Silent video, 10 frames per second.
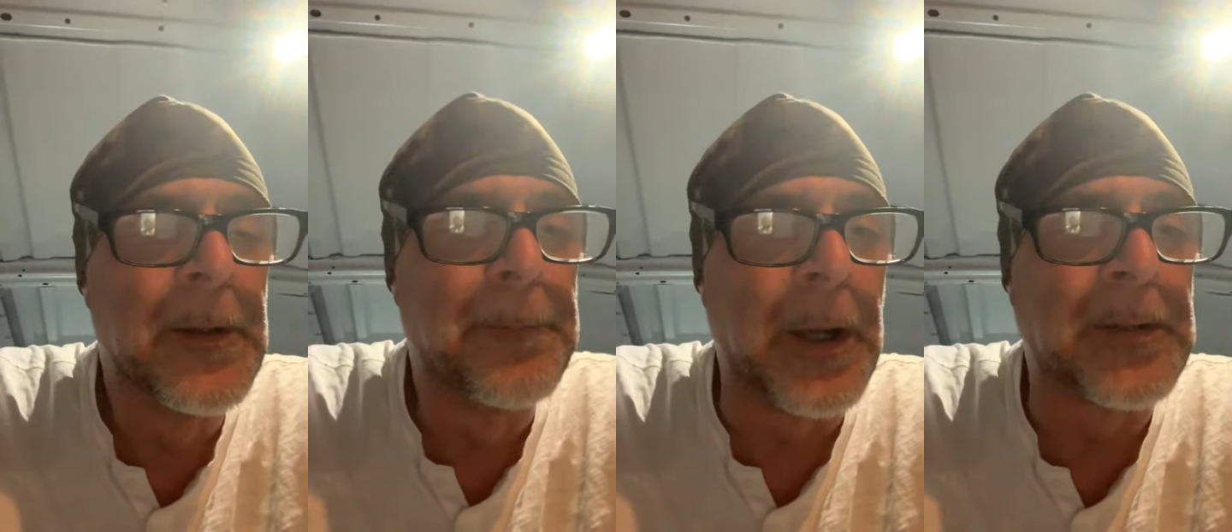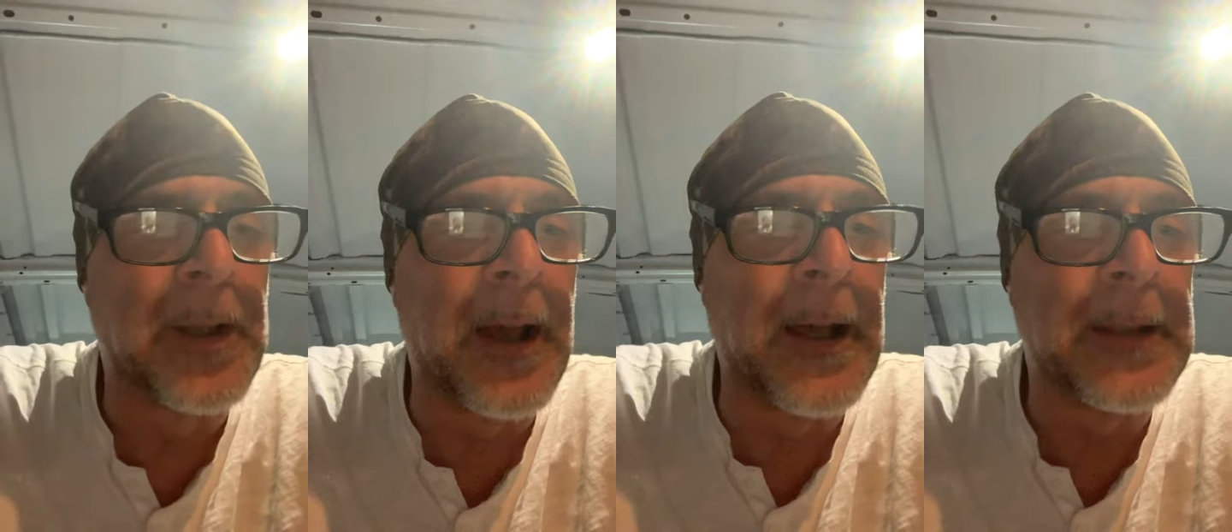But
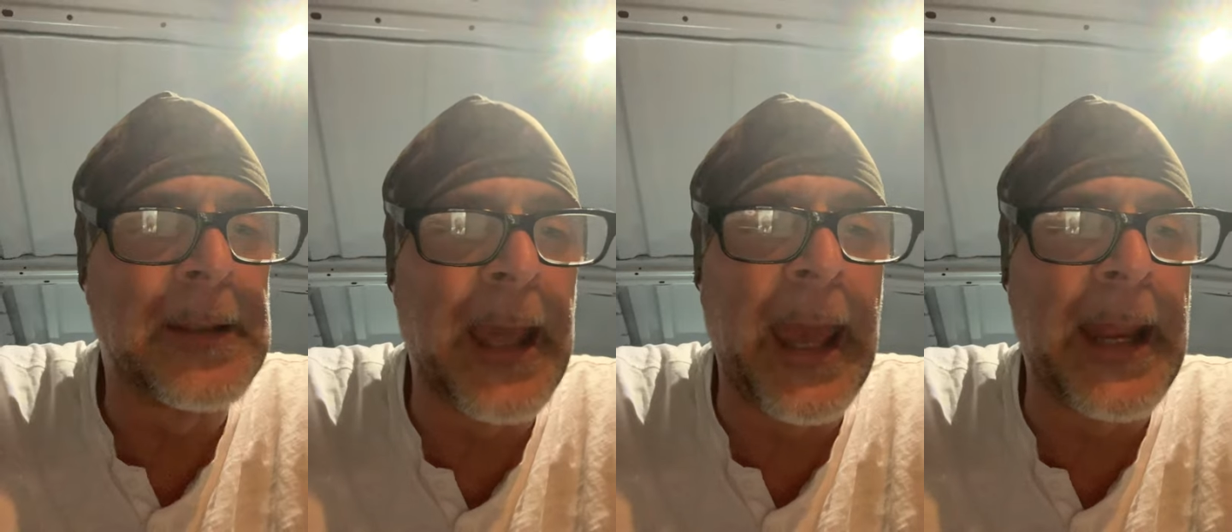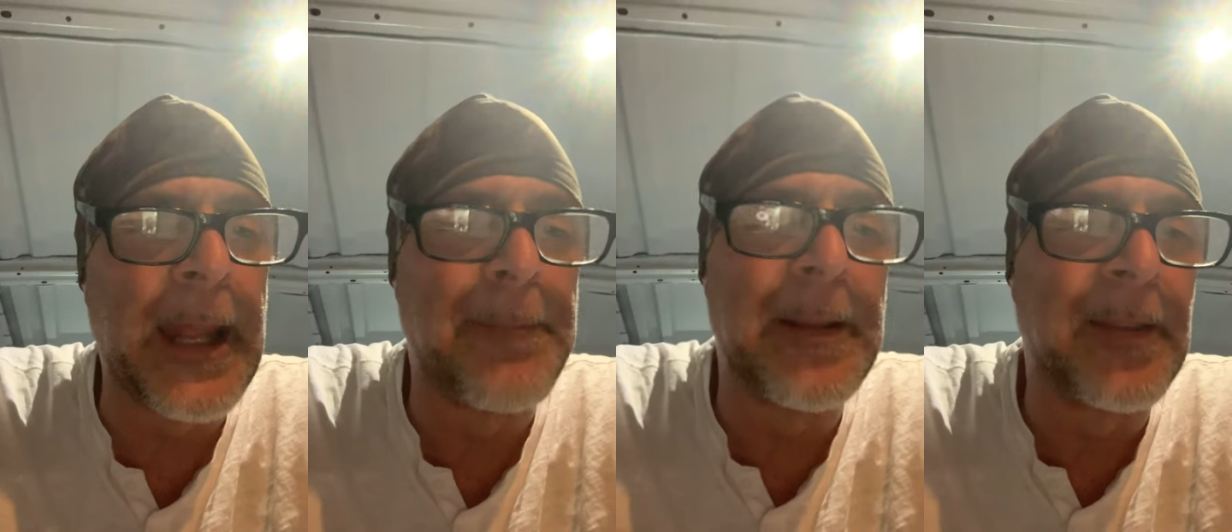uh, you had
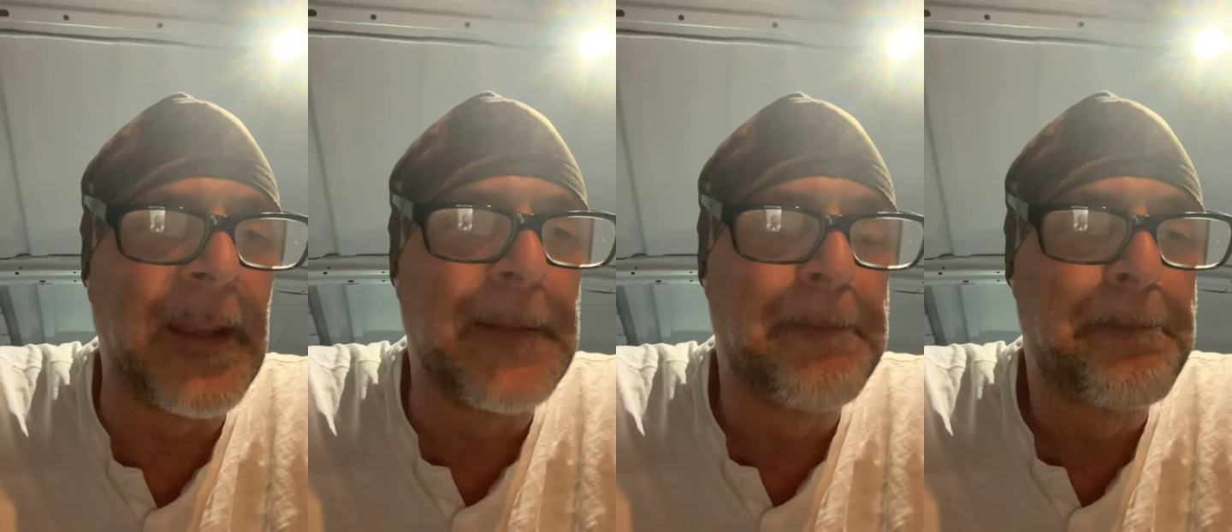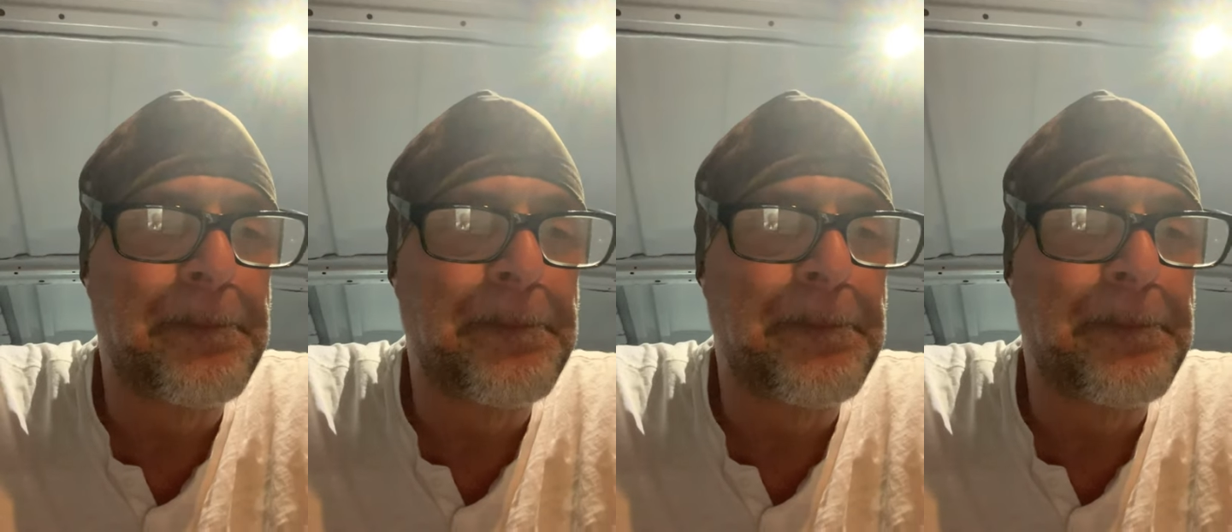Edmonton